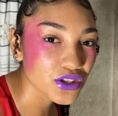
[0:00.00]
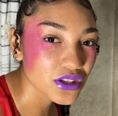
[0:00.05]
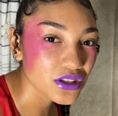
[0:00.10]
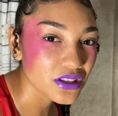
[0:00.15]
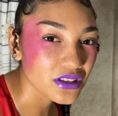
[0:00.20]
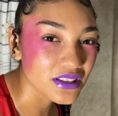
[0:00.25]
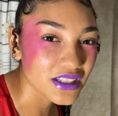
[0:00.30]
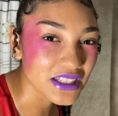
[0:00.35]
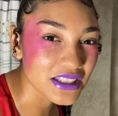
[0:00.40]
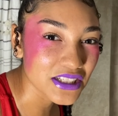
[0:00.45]

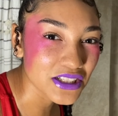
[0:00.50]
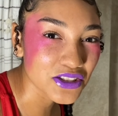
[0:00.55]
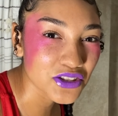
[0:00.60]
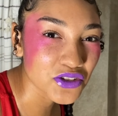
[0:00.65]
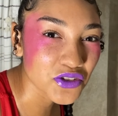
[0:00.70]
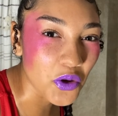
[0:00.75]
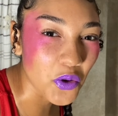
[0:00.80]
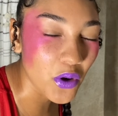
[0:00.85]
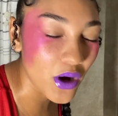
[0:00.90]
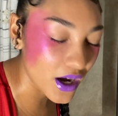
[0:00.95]
This is
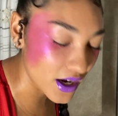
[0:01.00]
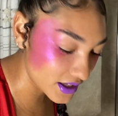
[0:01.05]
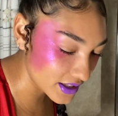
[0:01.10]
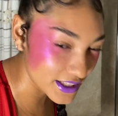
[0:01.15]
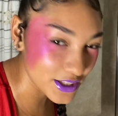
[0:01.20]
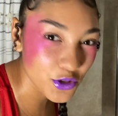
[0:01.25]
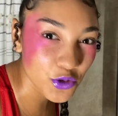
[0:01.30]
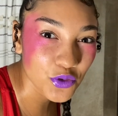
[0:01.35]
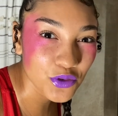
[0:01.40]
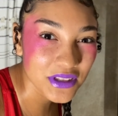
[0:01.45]
so ugly.
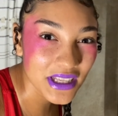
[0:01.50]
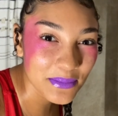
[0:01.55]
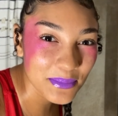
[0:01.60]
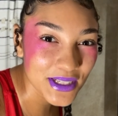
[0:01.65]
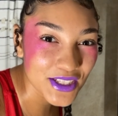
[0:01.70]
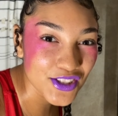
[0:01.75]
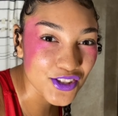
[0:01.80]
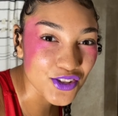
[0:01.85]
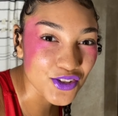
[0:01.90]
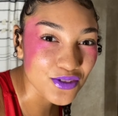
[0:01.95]
Who let
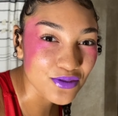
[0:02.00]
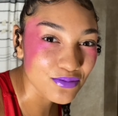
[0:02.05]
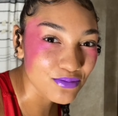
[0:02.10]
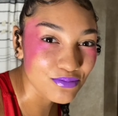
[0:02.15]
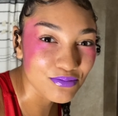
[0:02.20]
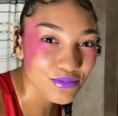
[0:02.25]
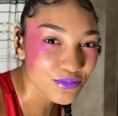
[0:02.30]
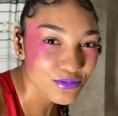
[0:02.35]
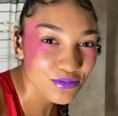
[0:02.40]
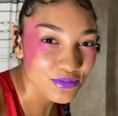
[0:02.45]
me
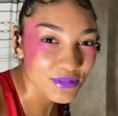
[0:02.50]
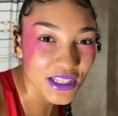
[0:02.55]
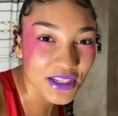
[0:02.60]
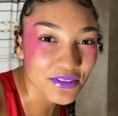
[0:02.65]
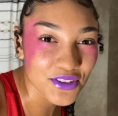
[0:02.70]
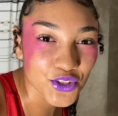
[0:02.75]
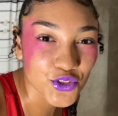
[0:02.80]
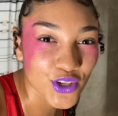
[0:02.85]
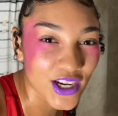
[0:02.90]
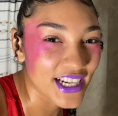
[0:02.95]
even
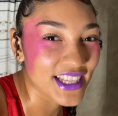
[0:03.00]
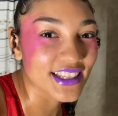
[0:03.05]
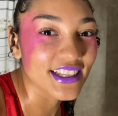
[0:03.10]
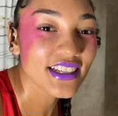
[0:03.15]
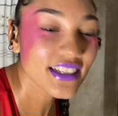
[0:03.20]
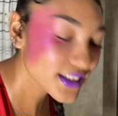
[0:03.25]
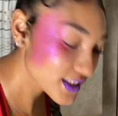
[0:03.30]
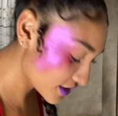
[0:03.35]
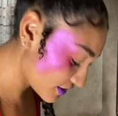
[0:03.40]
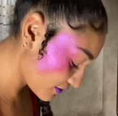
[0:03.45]
try this?